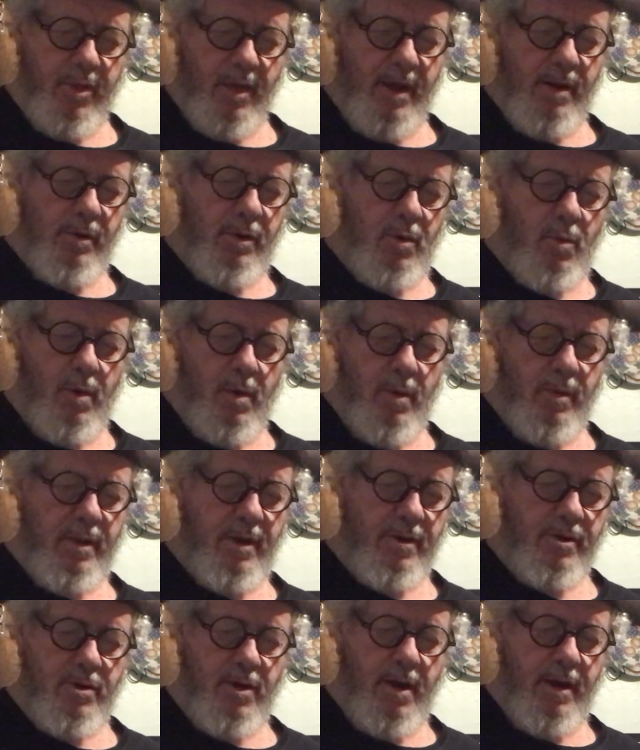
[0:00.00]
I don't know what
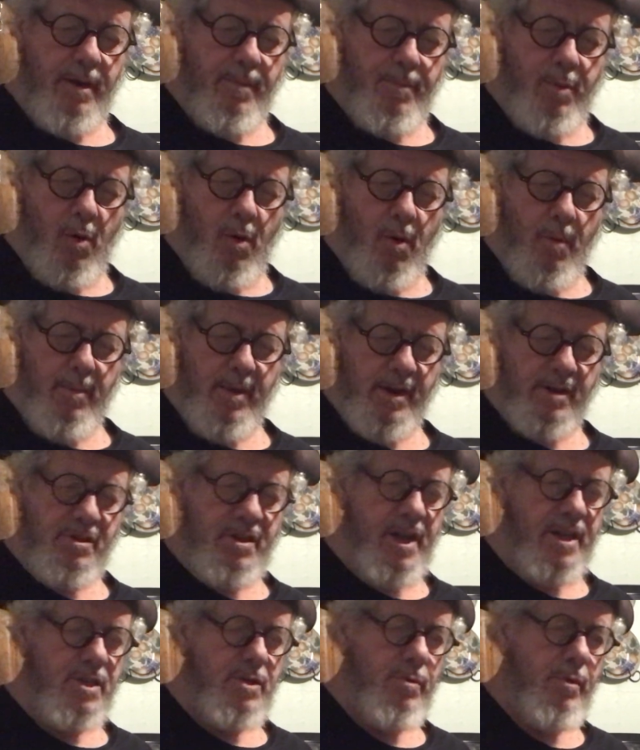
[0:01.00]
they're trying to pull, but it
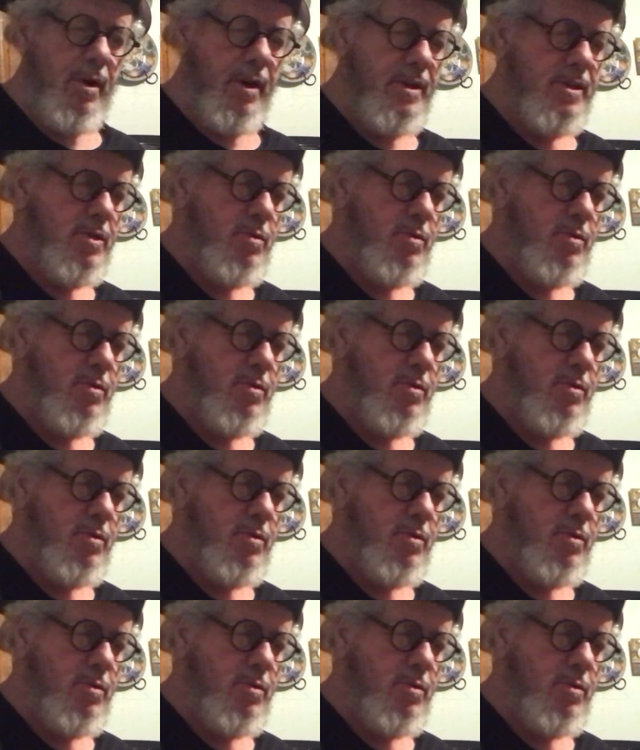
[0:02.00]
tastes really